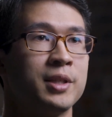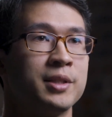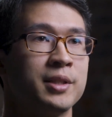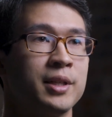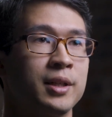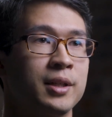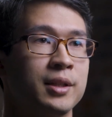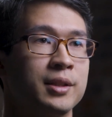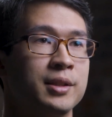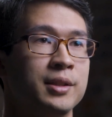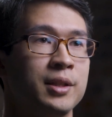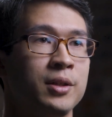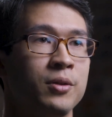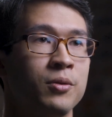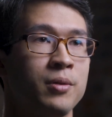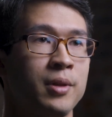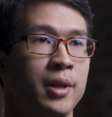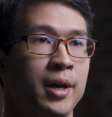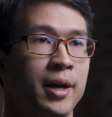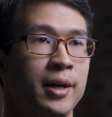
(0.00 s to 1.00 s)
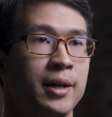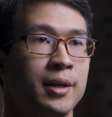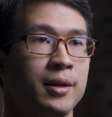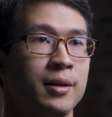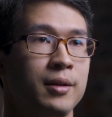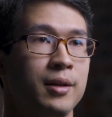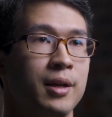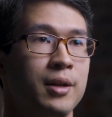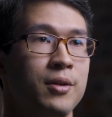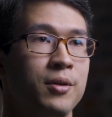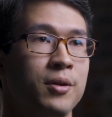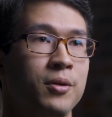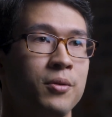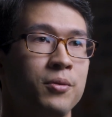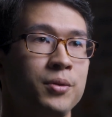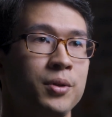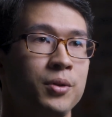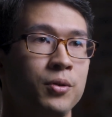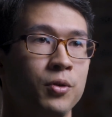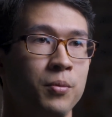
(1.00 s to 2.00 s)
is like a single line, and you can
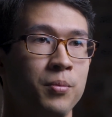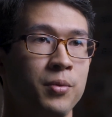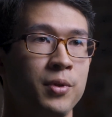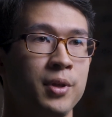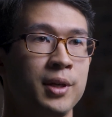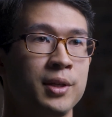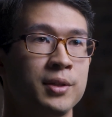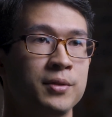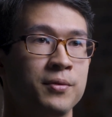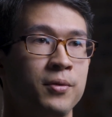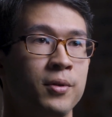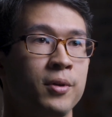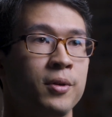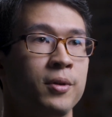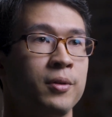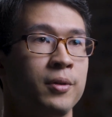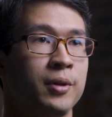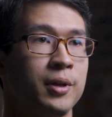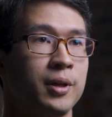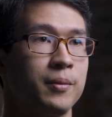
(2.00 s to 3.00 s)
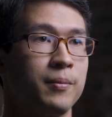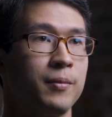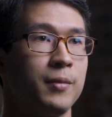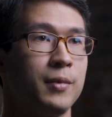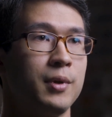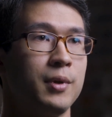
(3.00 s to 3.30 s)
only group things vertically.